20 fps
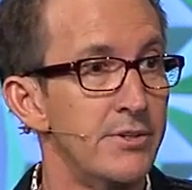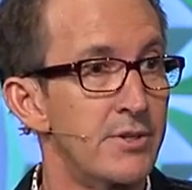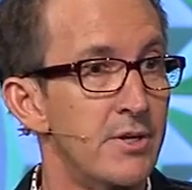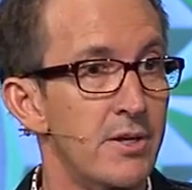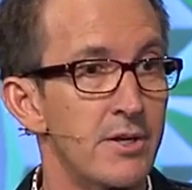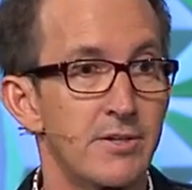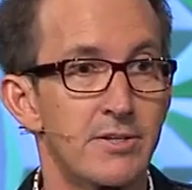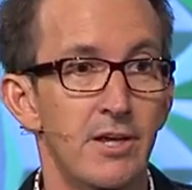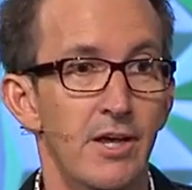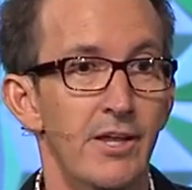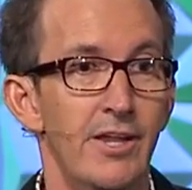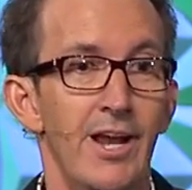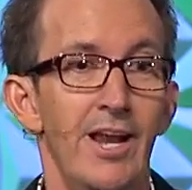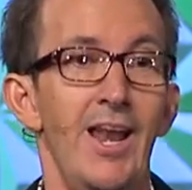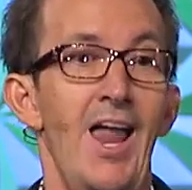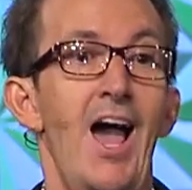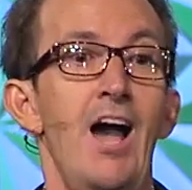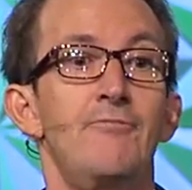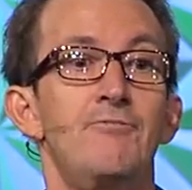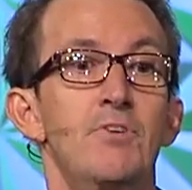To, to, they
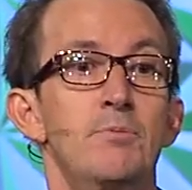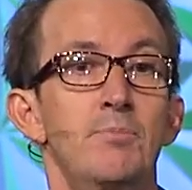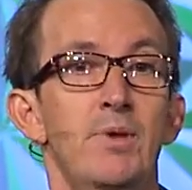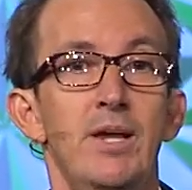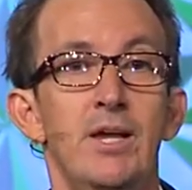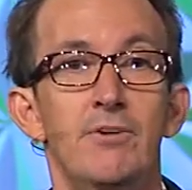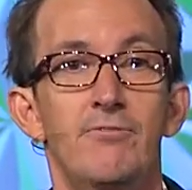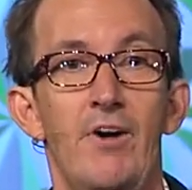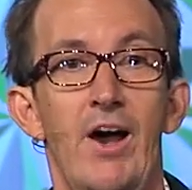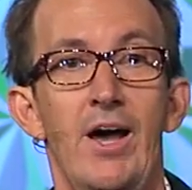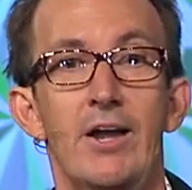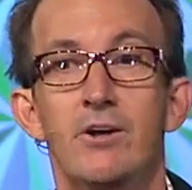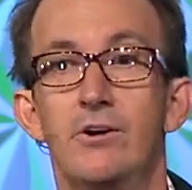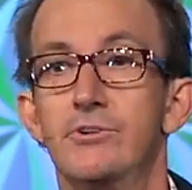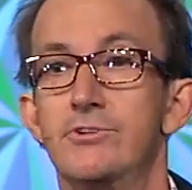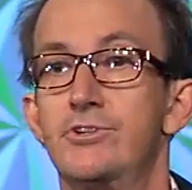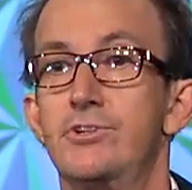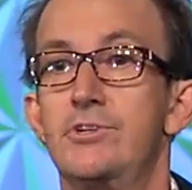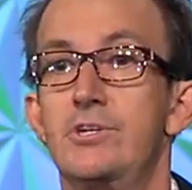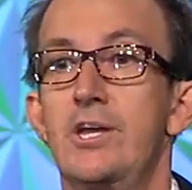laugh at me if I
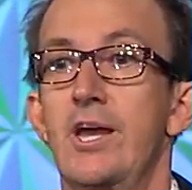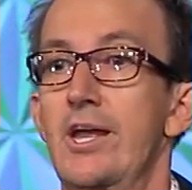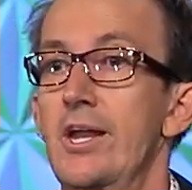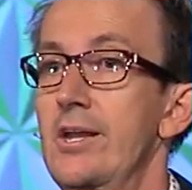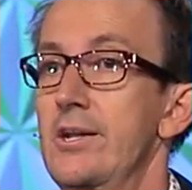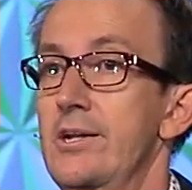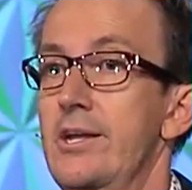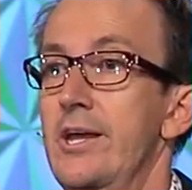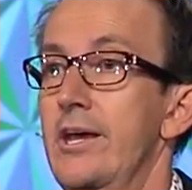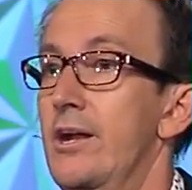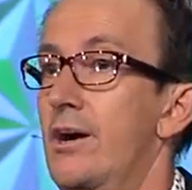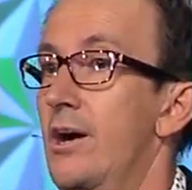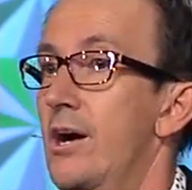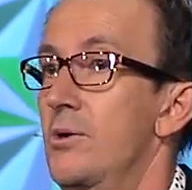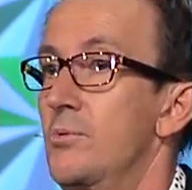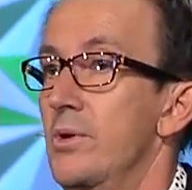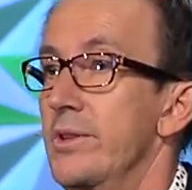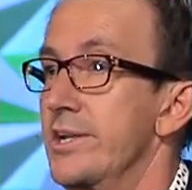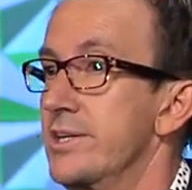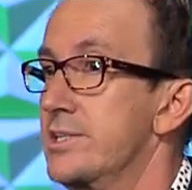don't get, get
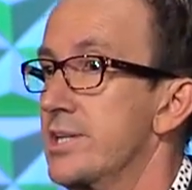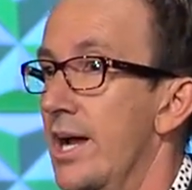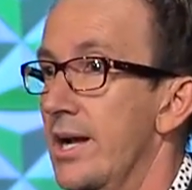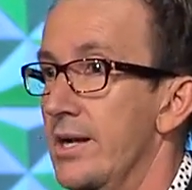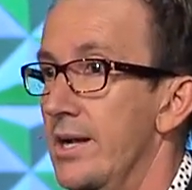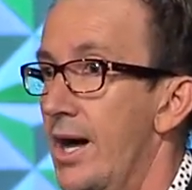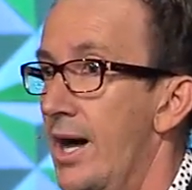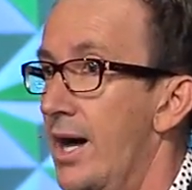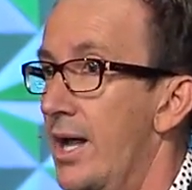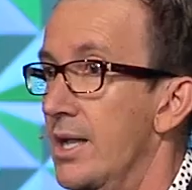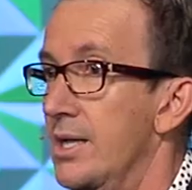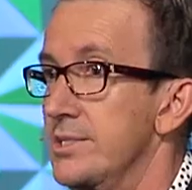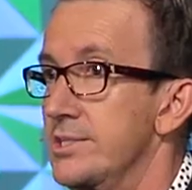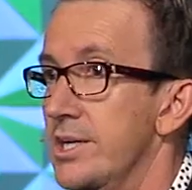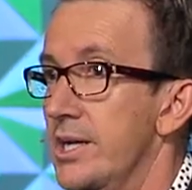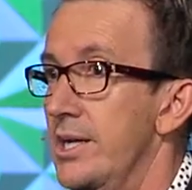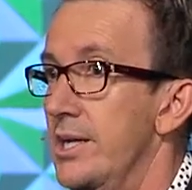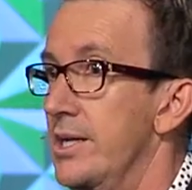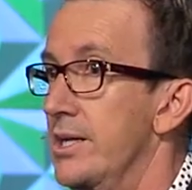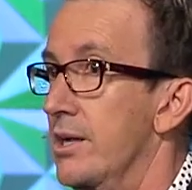on with the
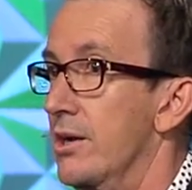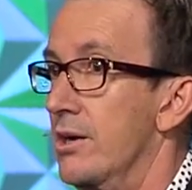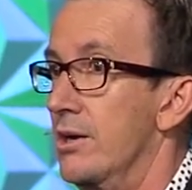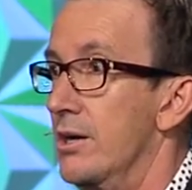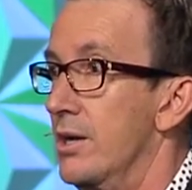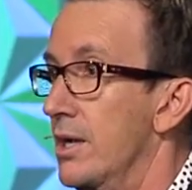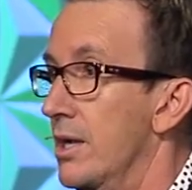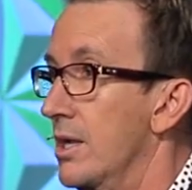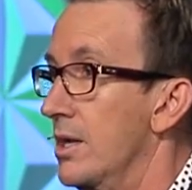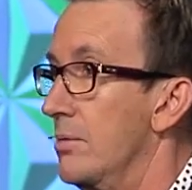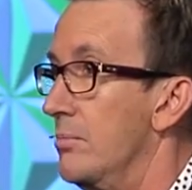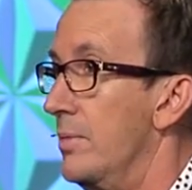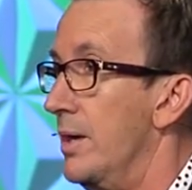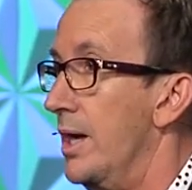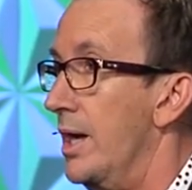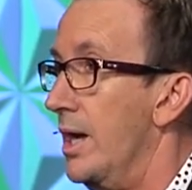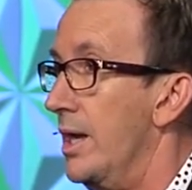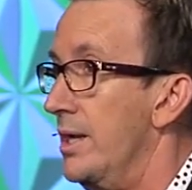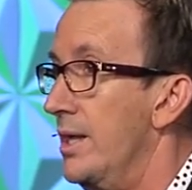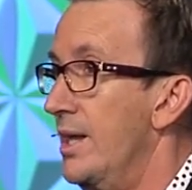technology and learn a little
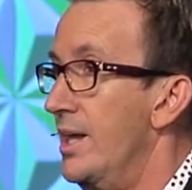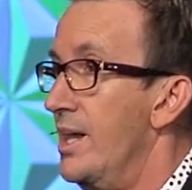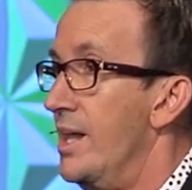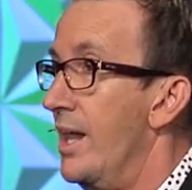bit.